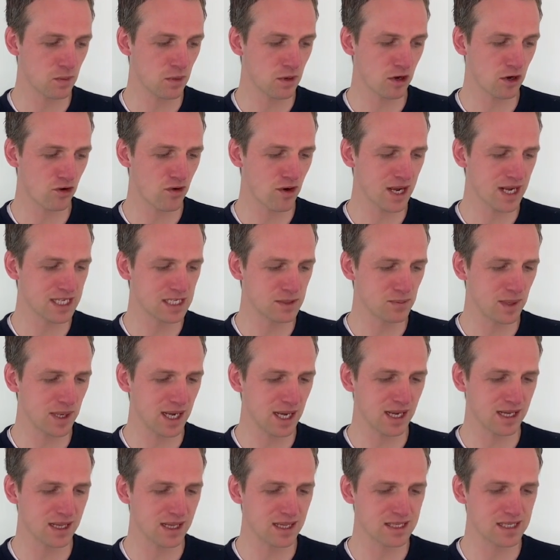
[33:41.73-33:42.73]
what Christ
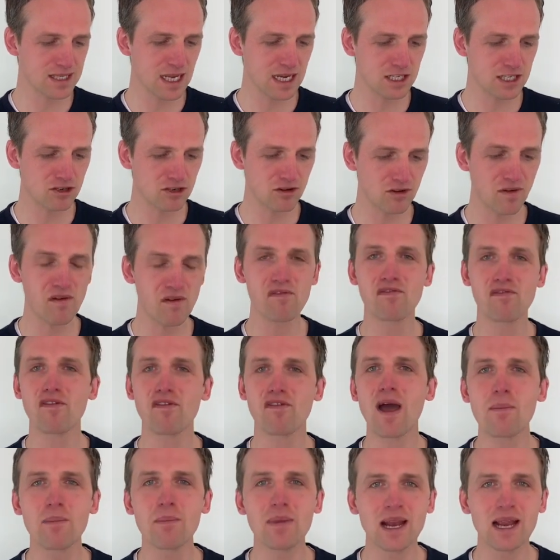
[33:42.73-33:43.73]
being at the center of a
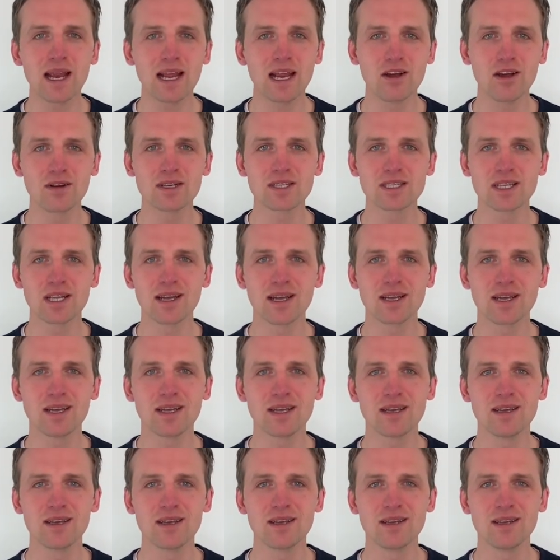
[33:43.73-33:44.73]
family looks like,